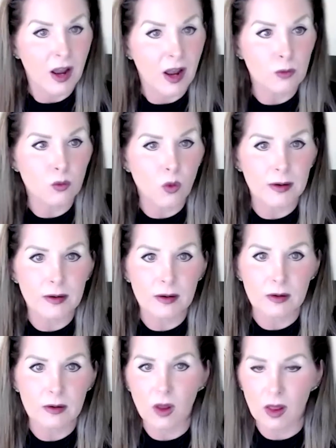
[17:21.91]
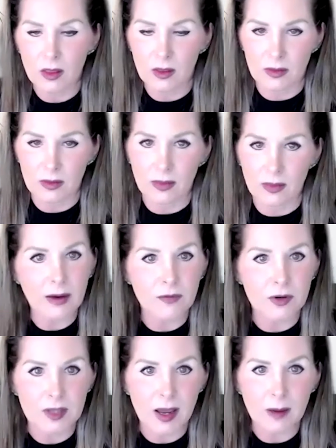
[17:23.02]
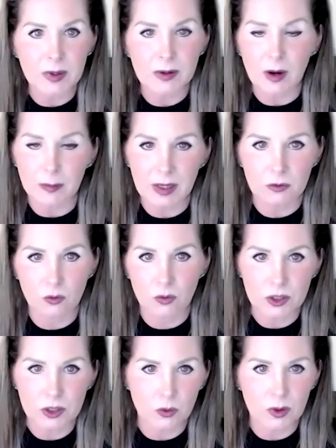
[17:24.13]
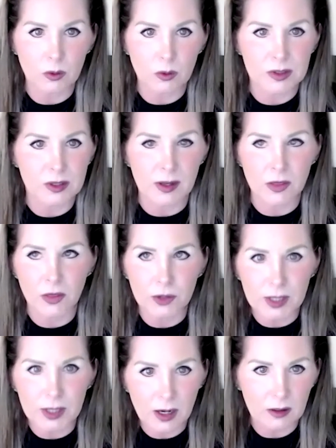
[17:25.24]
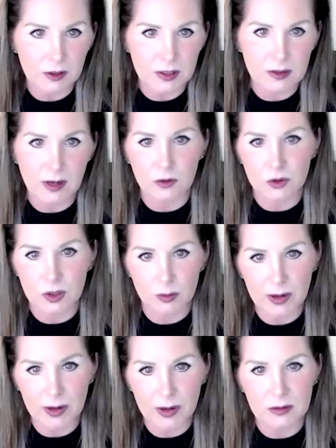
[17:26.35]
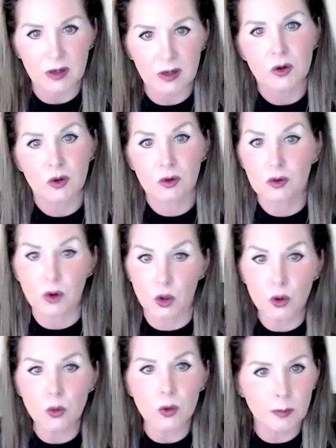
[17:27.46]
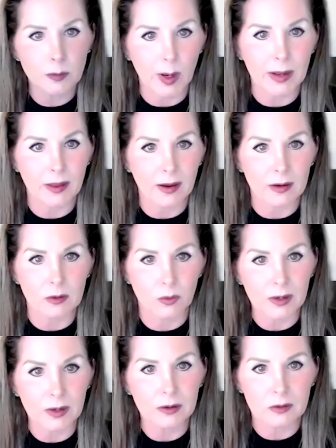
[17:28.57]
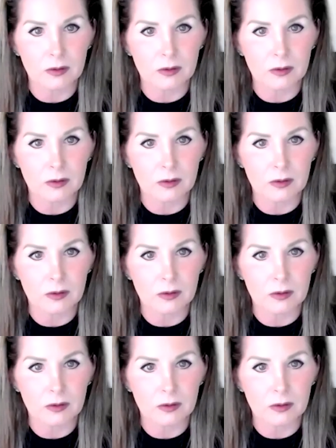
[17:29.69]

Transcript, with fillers: And when that first happened, I mean, Russian oil was at a $30 discount to Brent. Who wouldn't buy that, right?